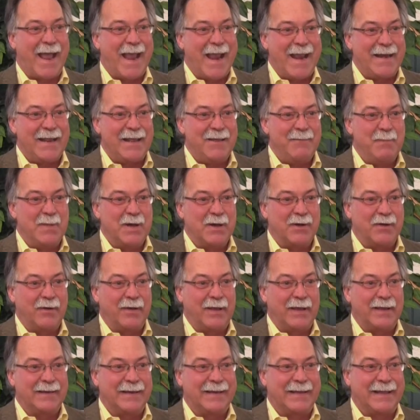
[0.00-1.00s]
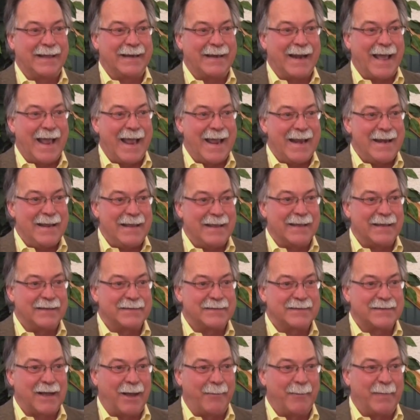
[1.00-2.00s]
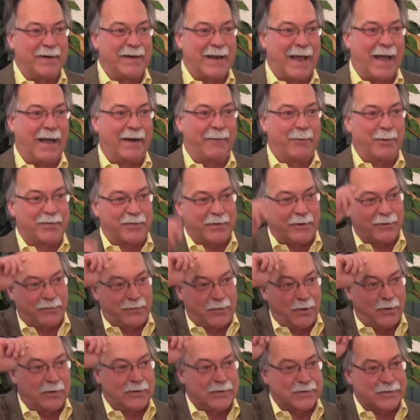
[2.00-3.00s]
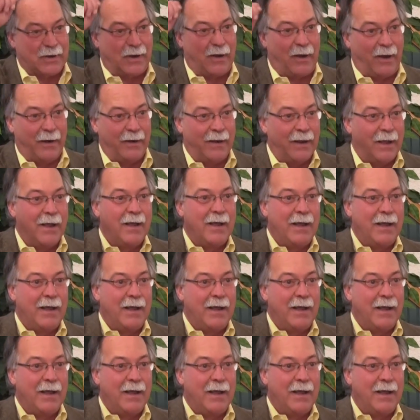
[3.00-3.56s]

80 million Canadians coming down with their toques on.